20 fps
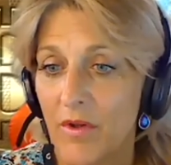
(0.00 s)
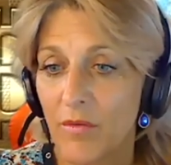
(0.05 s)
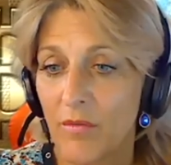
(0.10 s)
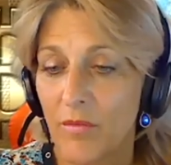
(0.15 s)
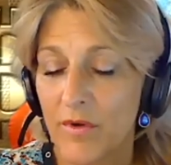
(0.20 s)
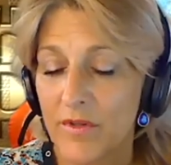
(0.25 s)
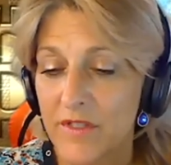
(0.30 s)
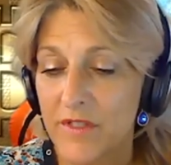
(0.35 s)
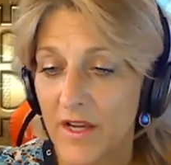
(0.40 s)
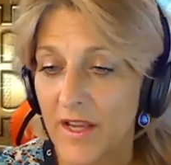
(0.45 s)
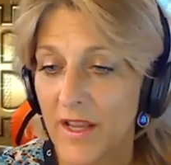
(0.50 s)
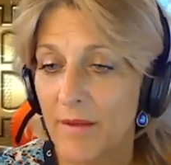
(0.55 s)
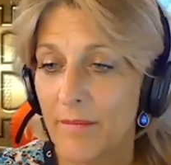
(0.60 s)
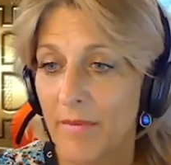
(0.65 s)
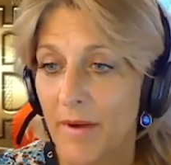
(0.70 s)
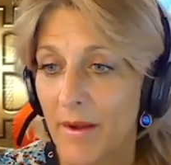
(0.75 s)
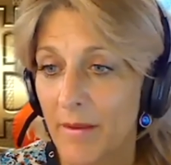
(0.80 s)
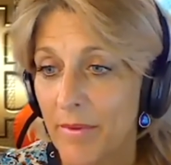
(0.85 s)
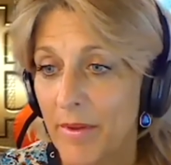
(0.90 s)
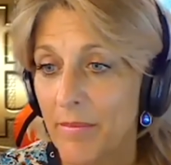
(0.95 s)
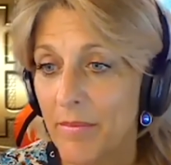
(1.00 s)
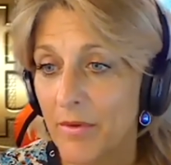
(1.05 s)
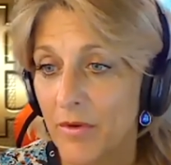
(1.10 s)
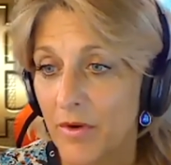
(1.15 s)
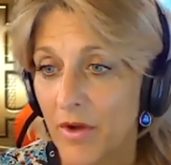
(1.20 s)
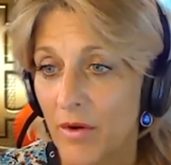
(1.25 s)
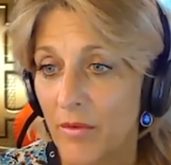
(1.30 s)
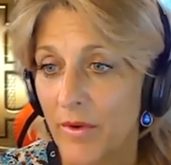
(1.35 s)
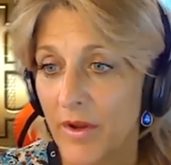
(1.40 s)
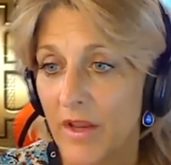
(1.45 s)
once I get my people
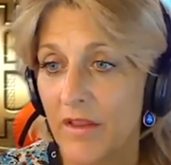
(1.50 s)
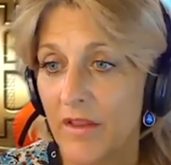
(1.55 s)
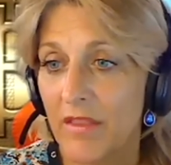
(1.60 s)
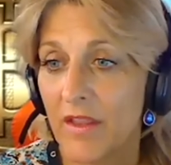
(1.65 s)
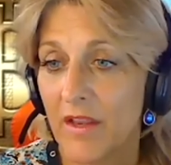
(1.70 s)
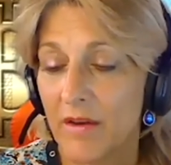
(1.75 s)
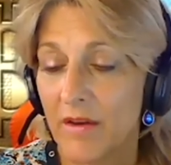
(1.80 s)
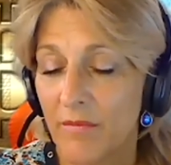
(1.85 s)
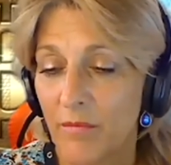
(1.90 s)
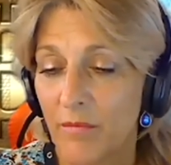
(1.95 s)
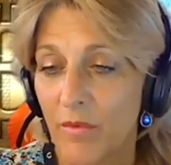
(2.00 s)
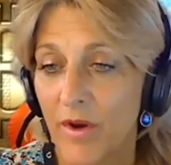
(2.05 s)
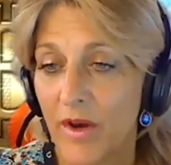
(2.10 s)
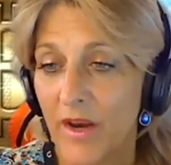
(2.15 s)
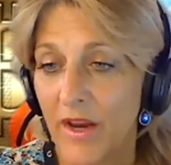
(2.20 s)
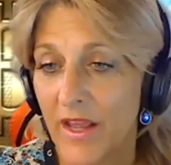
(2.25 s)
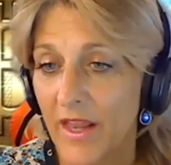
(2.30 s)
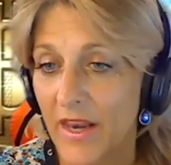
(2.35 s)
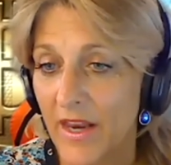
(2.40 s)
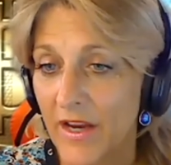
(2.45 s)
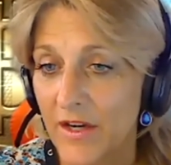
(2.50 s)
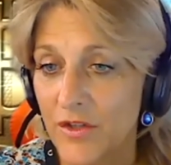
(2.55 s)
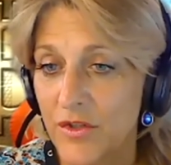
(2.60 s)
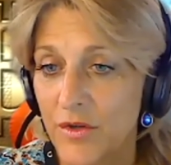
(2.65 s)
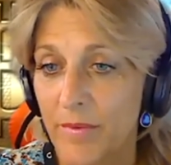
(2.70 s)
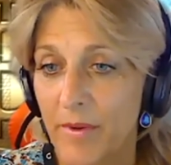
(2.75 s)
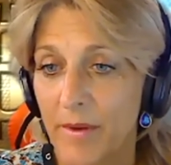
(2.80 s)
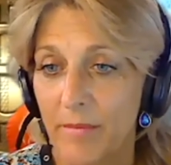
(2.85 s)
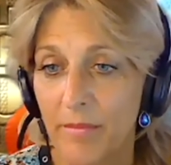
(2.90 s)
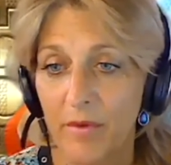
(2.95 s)
going, then when I get
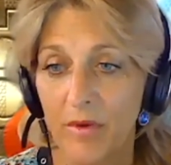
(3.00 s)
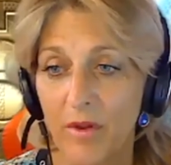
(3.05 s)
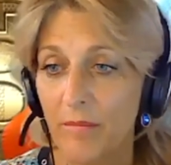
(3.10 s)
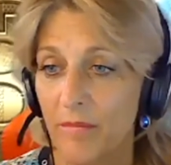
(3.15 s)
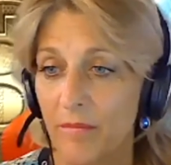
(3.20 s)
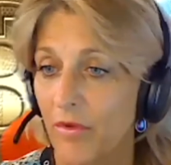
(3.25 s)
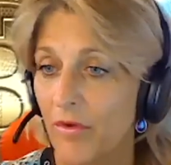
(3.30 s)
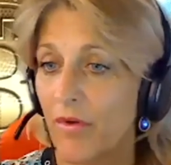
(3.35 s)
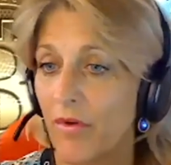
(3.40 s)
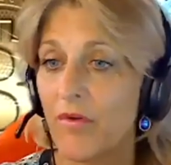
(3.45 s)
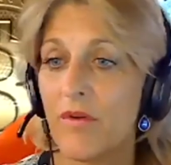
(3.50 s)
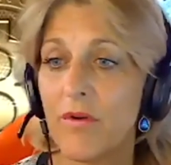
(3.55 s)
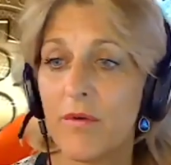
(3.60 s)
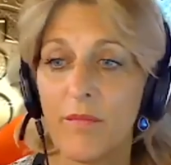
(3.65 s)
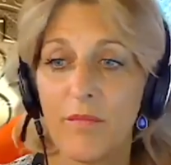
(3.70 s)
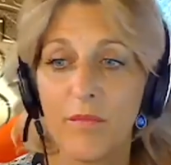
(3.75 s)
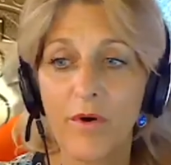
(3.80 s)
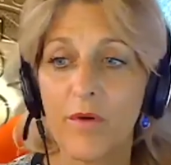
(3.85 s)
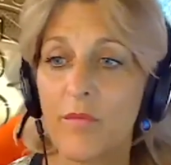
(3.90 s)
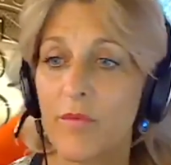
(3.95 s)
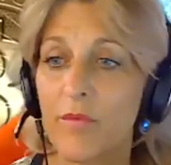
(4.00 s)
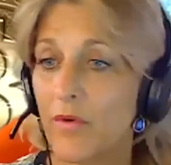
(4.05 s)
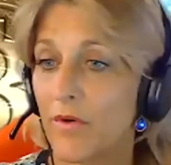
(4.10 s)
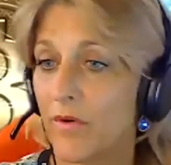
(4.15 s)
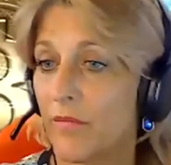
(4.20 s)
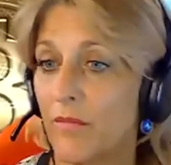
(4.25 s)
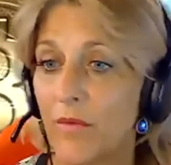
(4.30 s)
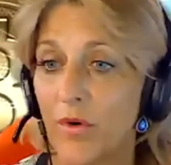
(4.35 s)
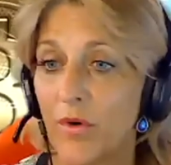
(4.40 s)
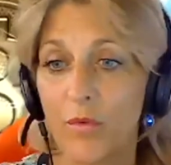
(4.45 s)
extra people, I'm throwing them where we're
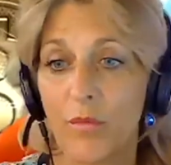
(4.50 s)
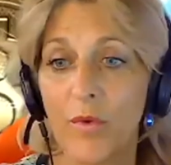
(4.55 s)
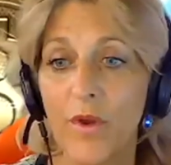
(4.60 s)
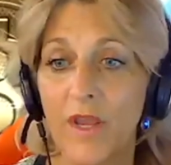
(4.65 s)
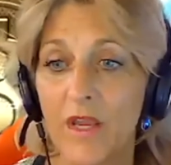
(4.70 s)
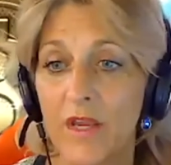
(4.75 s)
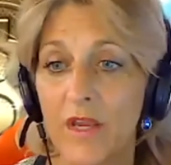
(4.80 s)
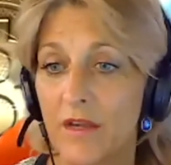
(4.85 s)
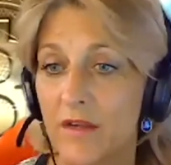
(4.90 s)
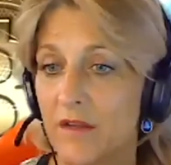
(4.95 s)
we're weak